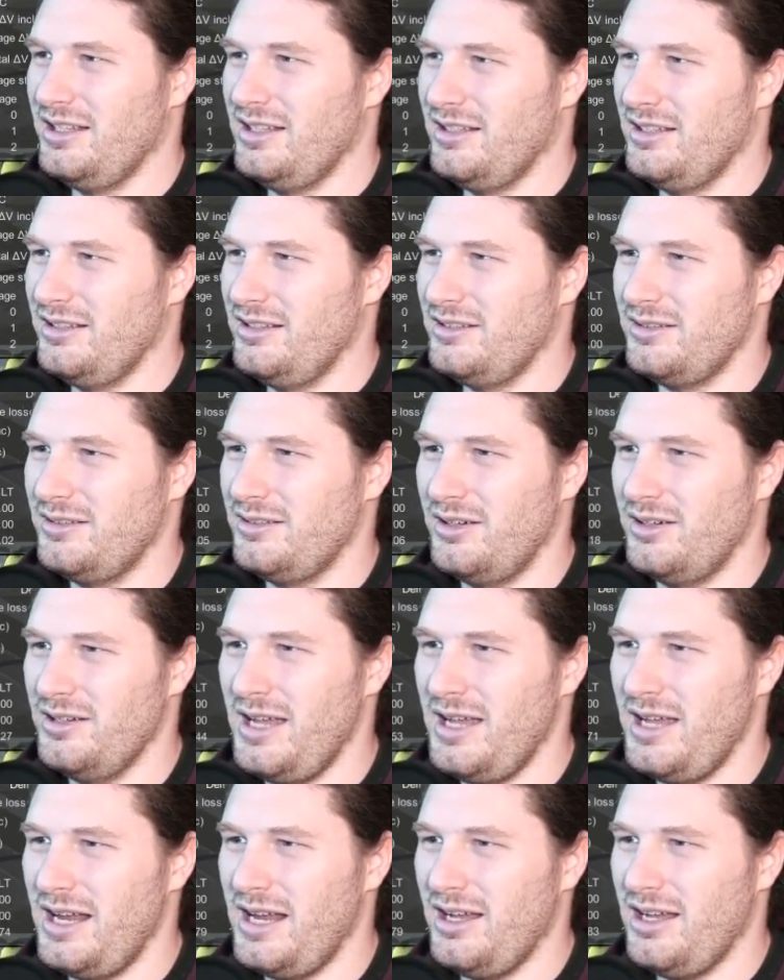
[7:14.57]
Let's turn
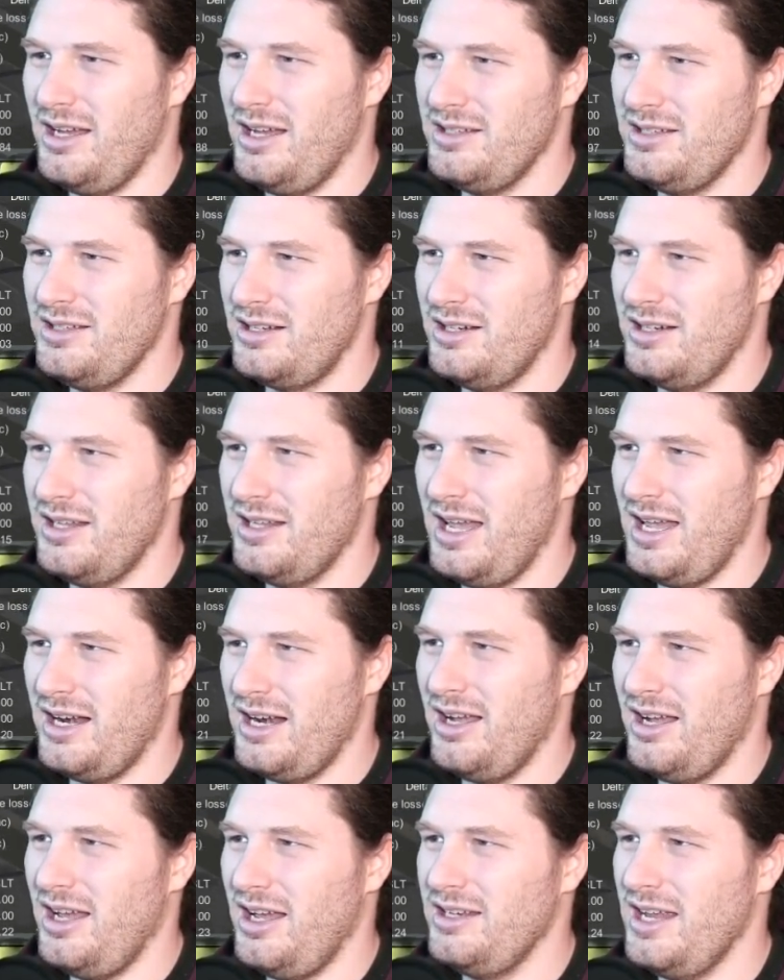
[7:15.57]
that
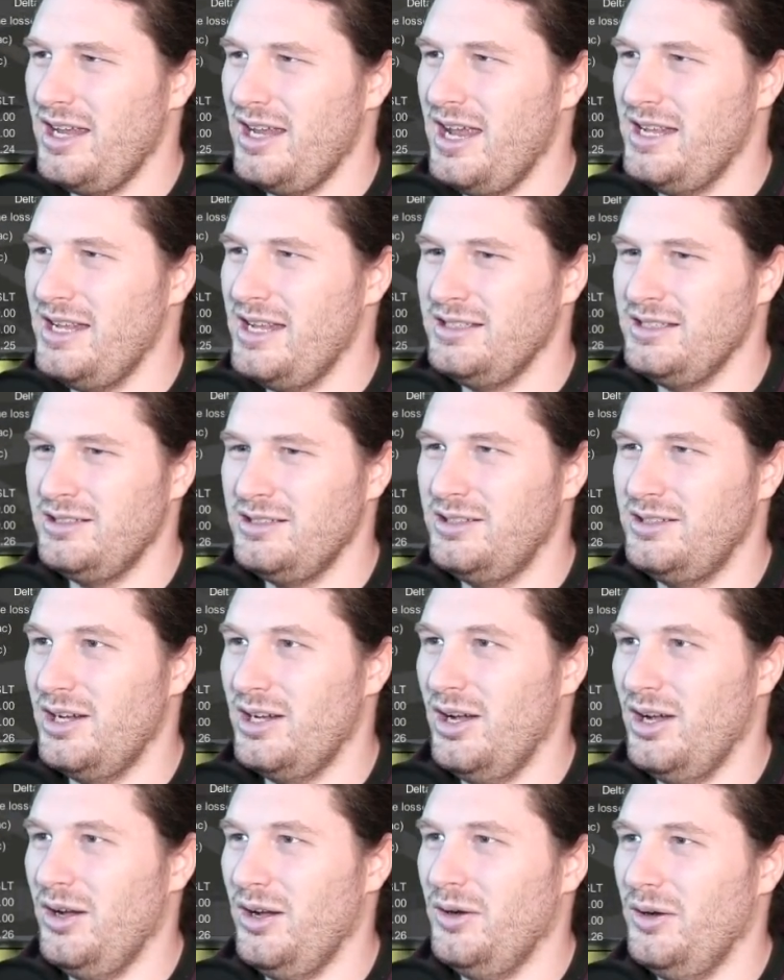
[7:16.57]
on, and
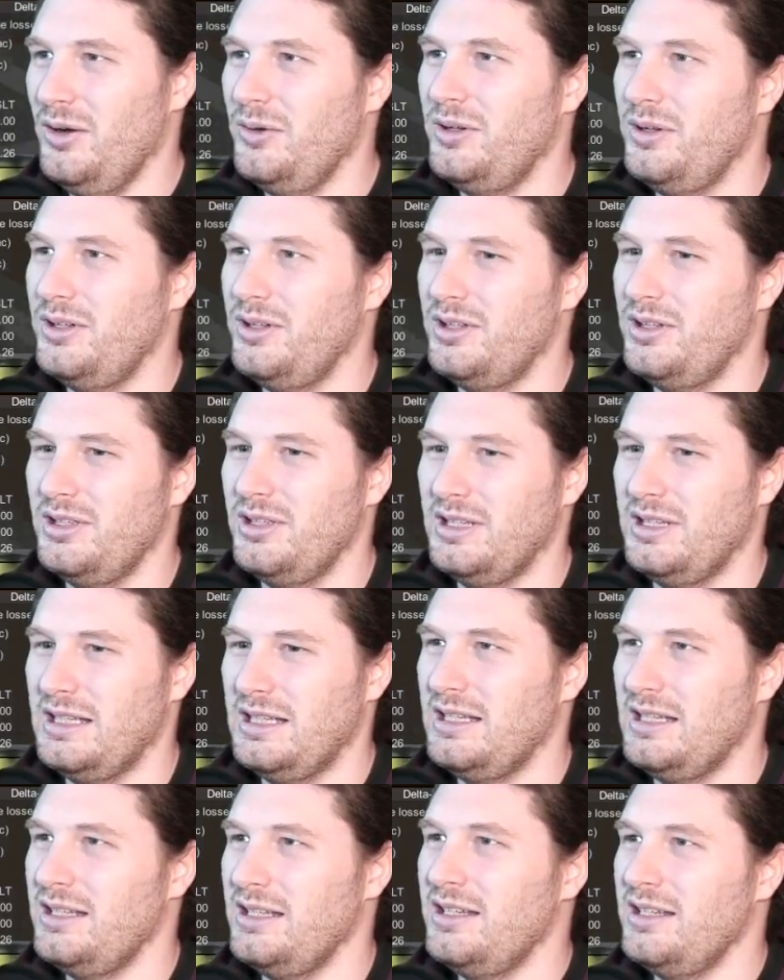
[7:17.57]
go.
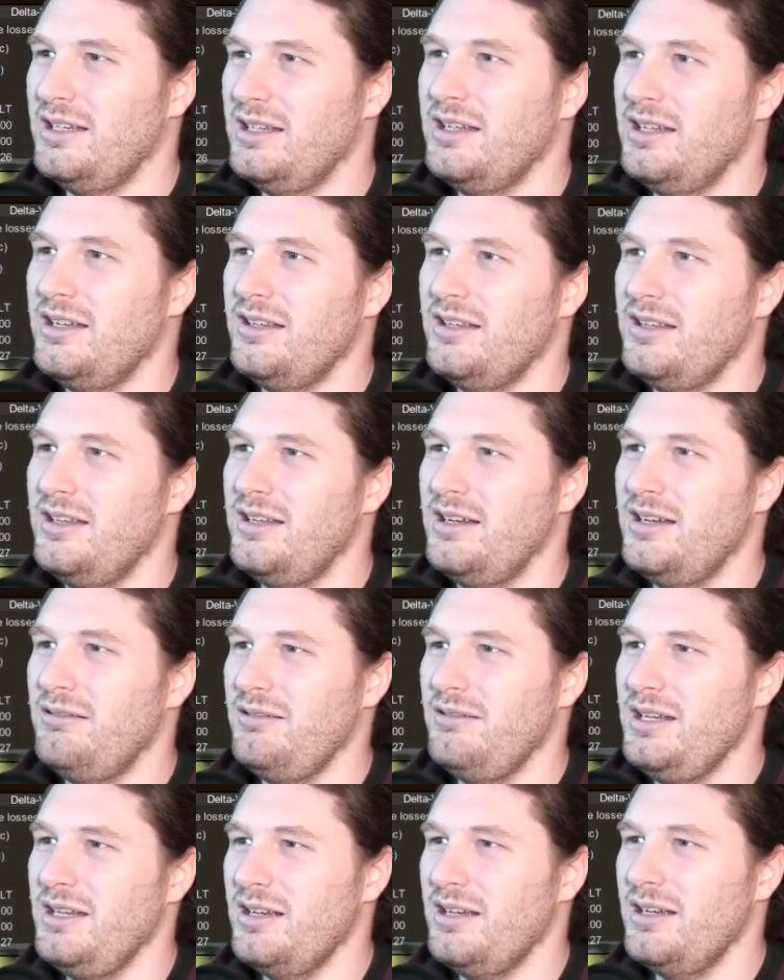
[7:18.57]
There
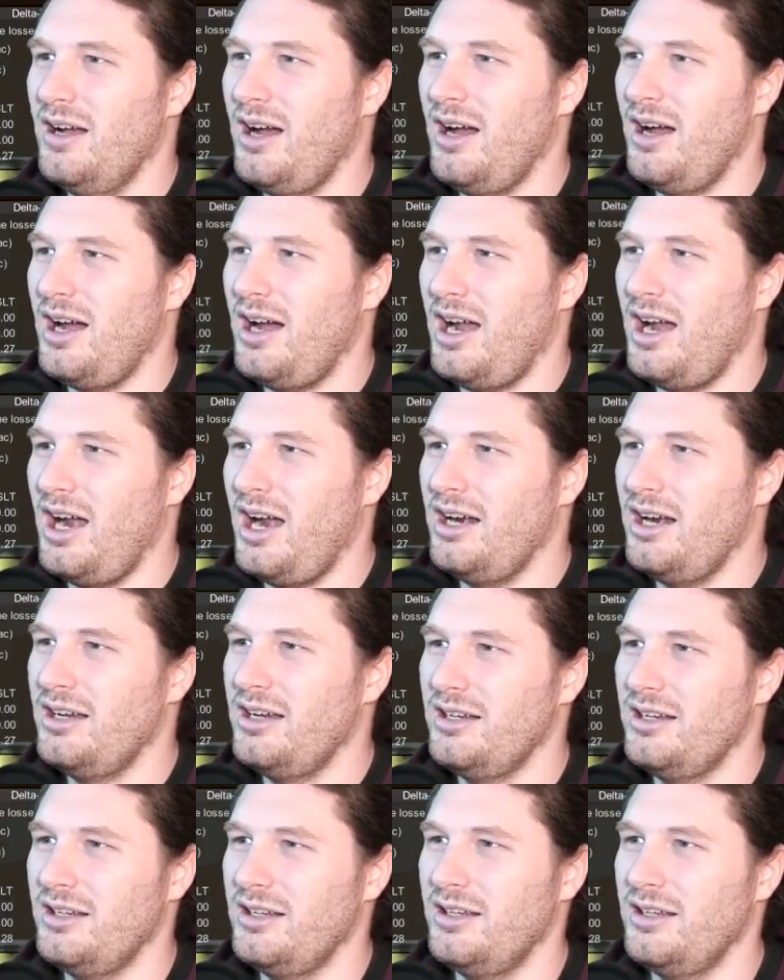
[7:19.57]
we are.
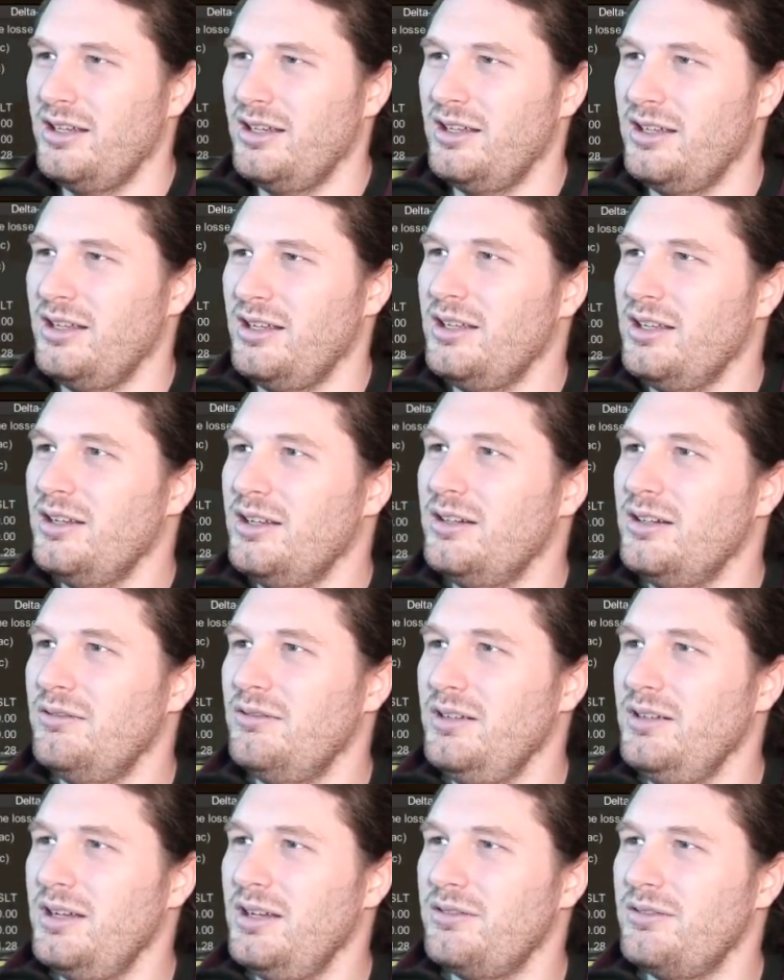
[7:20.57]

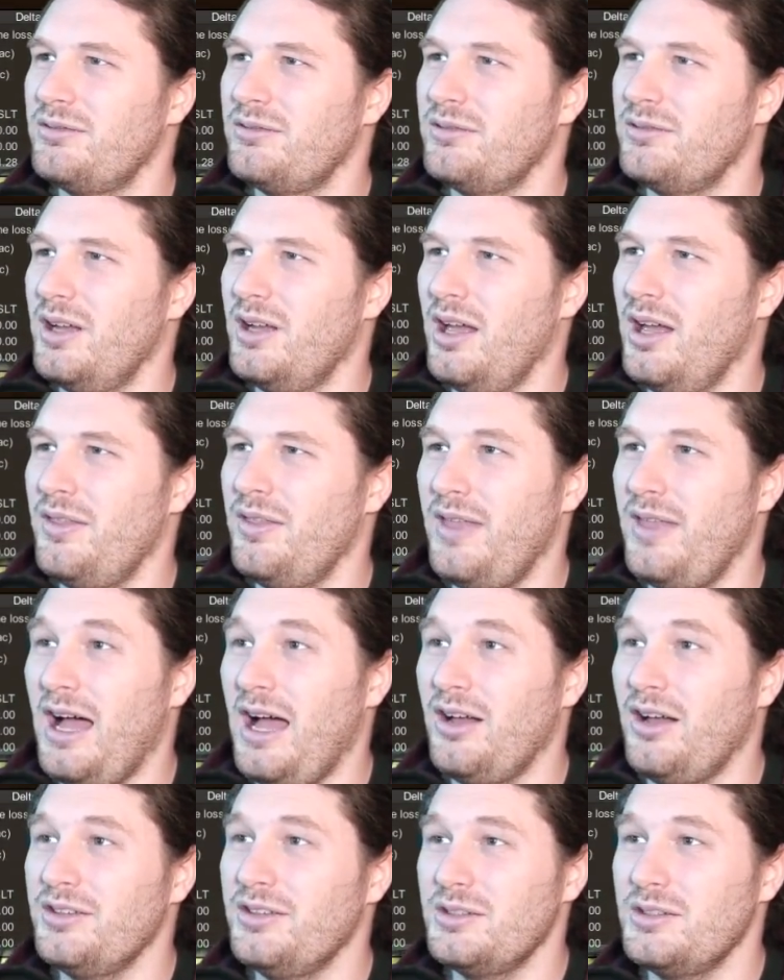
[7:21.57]
We have
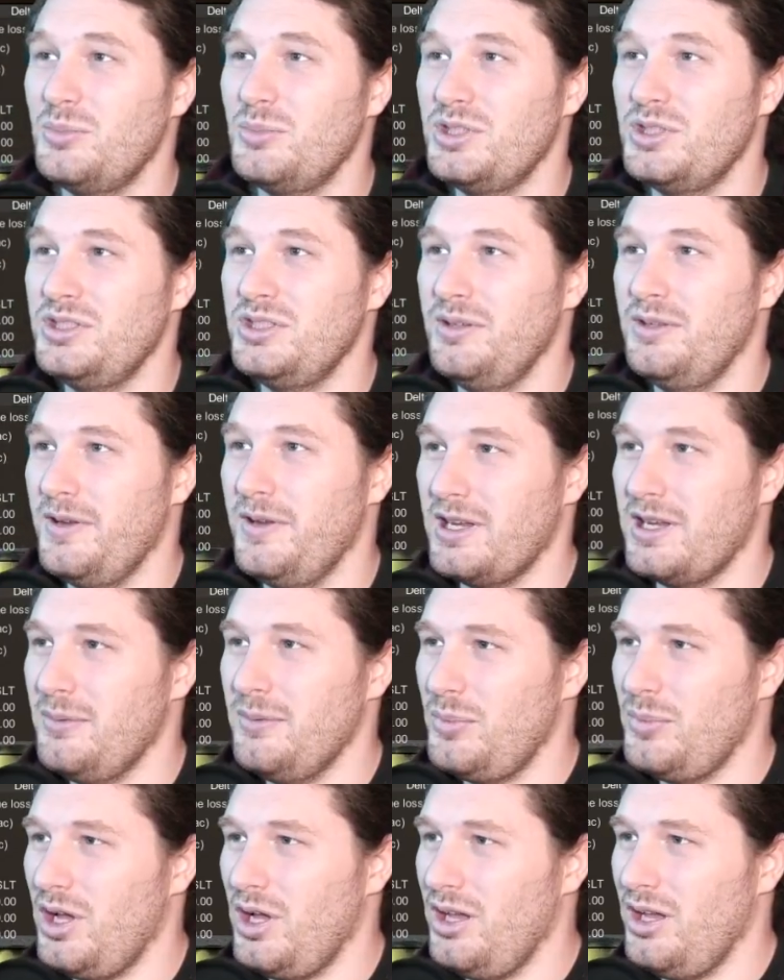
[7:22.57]
1,000 Pacific
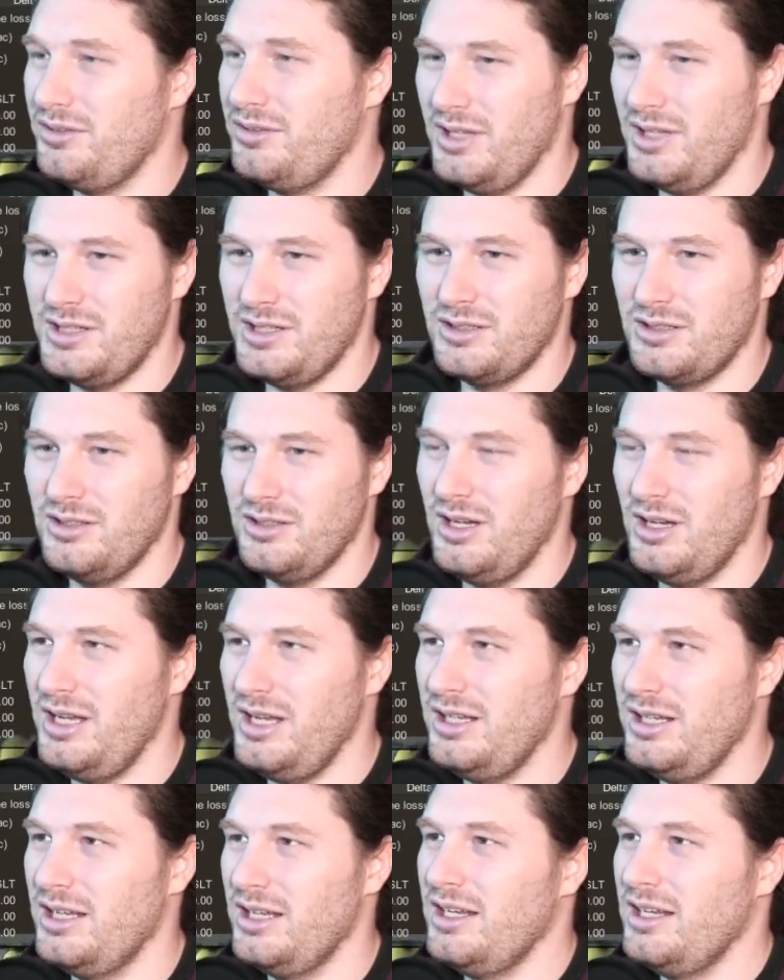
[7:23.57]
impulse. That's
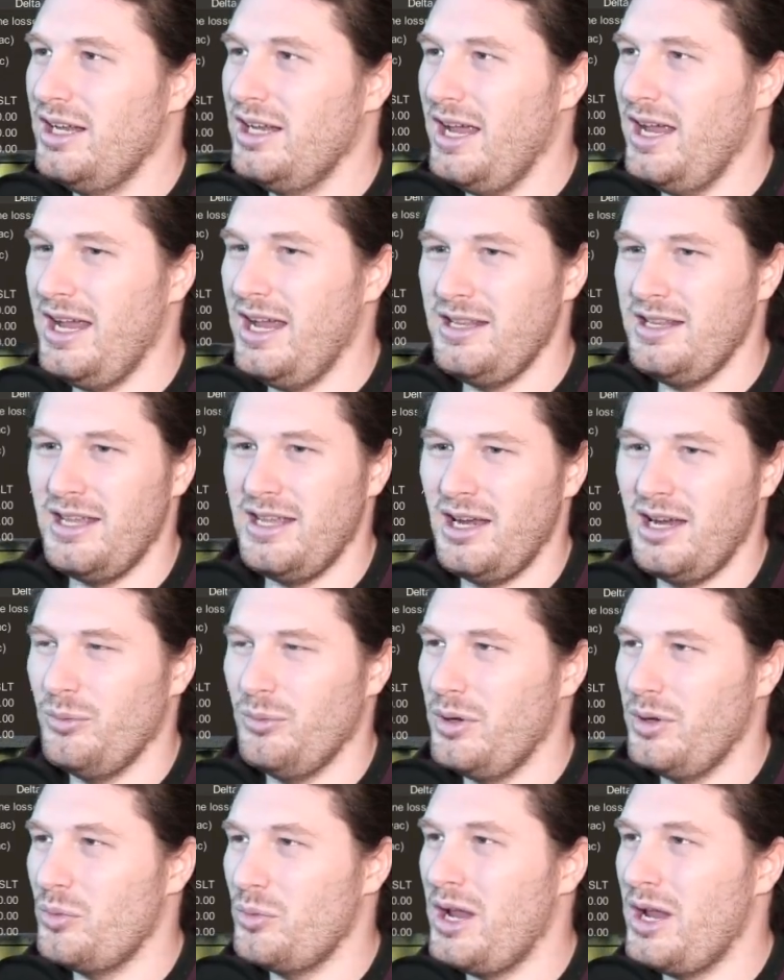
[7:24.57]
good. And there,
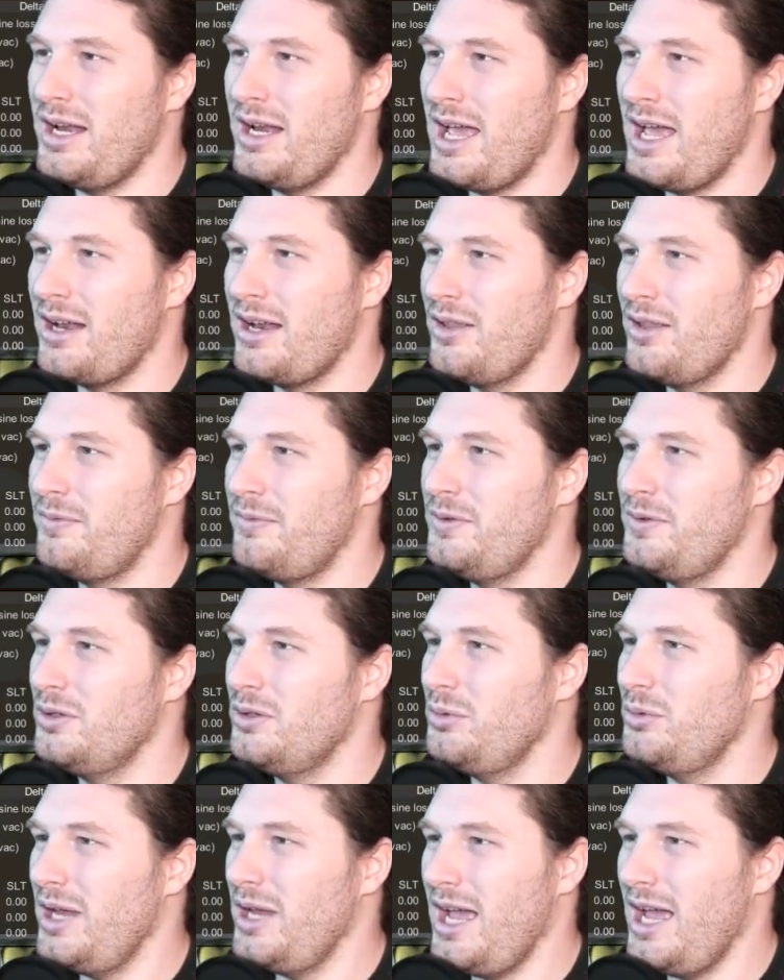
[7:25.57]
we ran out of the
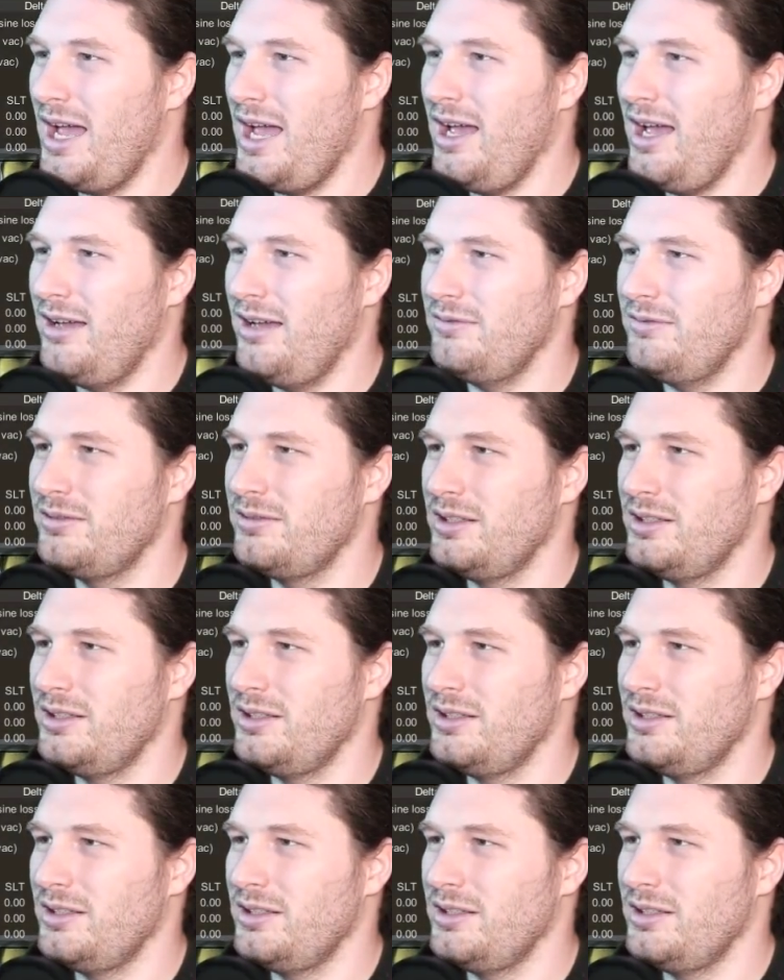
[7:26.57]
fuel we have.